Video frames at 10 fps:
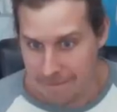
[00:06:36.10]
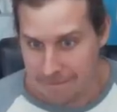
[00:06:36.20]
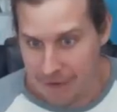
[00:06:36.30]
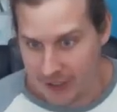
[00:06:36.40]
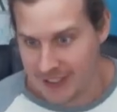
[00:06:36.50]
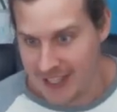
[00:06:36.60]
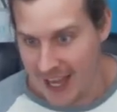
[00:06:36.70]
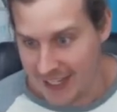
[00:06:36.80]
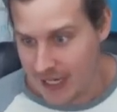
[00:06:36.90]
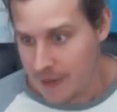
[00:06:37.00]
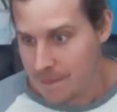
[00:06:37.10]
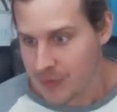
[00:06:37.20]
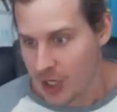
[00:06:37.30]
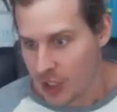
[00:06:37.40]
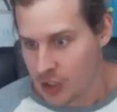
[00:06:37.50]
the fucking
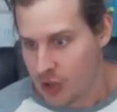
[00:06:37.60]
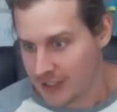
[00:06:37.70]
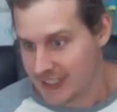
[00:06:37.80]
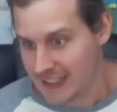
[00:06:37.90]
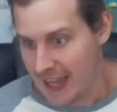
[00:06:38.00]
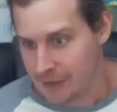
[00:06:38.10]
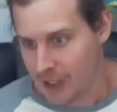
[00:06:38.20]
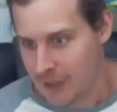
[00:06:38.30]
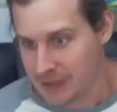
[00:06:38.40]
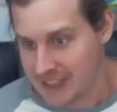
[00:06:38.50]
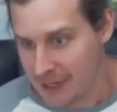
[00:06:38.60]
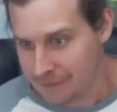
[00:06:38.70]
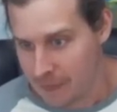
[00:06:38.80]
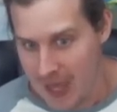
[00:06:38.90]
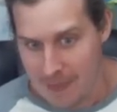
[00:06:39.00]
Yeti! Draws it level on a mistake
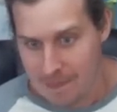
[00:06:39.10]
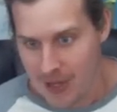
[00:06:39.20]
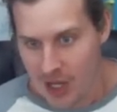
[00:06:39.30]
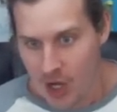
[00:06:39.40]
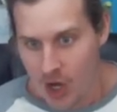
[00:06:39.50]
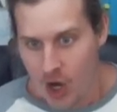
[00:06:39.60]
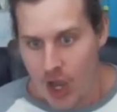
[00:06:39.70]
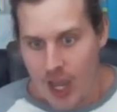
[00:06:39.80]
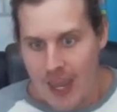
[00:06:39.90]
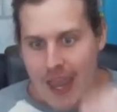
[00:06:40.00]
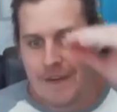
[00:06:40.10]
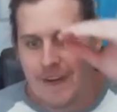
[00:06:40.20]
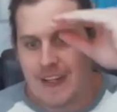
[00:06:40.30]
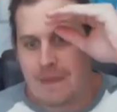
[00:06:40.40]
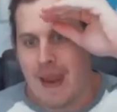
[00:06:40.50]
from him! If he
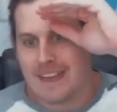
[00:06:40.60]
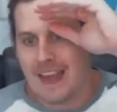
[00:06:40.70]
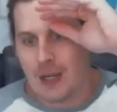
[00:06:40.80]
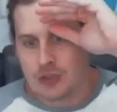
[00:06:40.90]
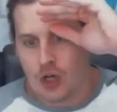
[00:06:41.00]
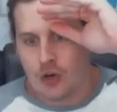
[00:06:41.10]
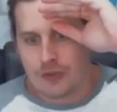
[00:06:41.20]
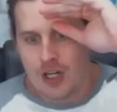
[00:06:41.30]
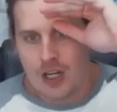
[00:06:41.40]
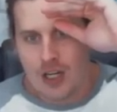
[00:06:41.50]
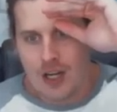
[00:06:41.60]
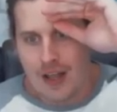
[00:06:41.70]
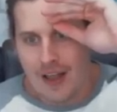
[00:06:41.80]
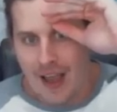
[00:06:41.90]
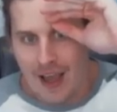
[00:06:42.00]
didn't make that, it was over.
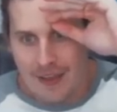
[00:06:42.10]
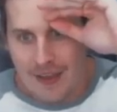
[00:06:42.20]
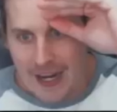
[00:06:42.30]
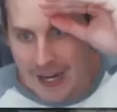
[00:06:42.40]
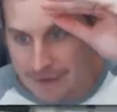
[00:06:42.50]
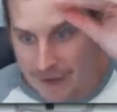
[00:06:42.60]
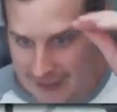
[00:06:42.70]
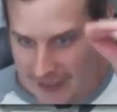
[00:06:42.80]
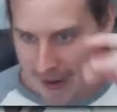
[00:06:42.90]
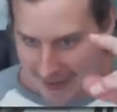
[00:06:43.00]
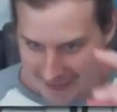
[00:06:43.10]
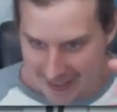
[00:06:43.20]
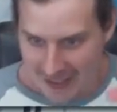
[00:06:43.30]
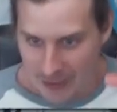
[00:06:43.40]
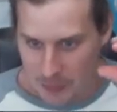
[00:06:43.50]
If he didn't make
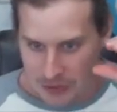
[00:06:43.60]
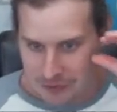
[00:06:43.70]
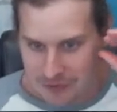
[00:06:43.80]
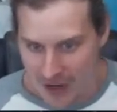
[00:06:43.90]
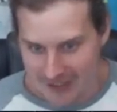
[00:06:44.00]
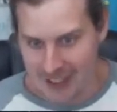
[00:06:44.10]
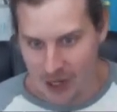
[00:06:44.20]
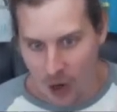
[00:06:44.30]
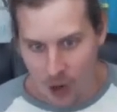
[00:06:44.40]
that, it was fucking